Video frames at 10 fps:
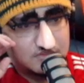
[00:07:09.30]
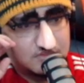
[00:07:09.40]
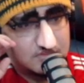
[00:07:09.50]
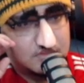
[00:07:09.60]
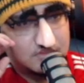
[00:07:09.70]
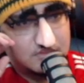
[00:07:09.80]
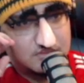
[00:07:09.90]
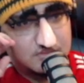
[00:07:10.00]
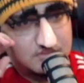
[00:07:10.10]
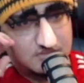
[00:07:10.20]

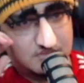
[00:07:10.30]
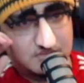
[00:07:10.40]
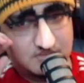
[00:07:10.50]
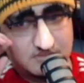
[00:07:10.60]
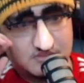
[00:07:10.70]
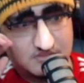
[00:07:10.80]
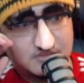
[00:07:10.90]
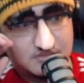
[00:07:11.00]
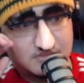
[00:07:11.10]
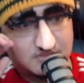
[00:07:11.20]

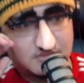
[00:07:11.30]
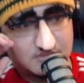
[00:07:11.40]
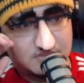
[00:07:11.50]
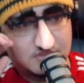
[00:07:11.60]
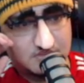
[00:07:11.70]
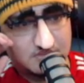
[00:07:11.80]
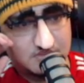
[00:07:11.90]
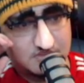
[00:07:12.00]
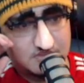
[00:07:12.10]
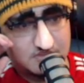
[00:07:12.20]

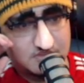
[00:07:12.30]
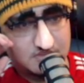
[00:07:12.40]
The person shown says nothing.